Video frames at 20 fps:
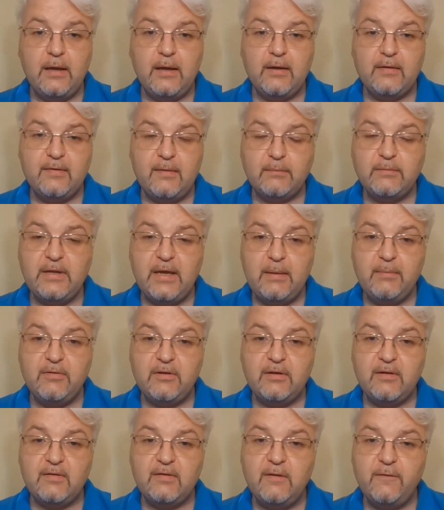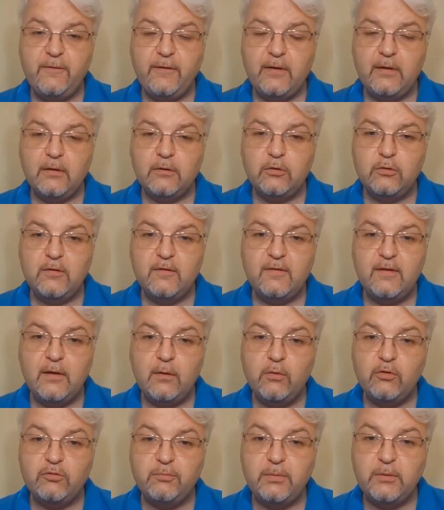sometimes it is difficult to
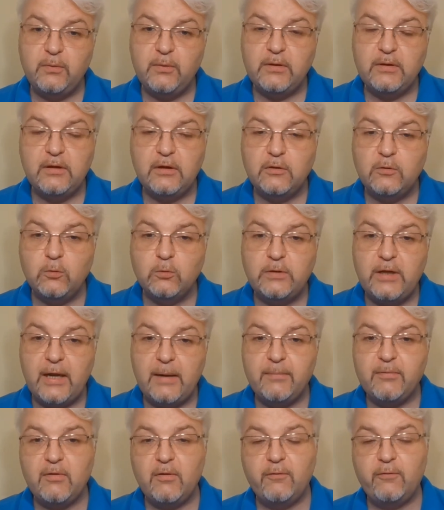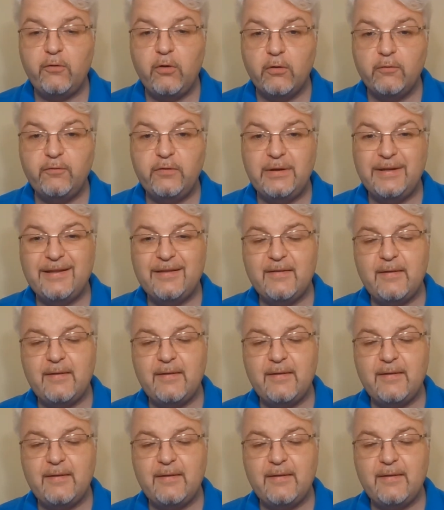distinguish between the two types of conflict.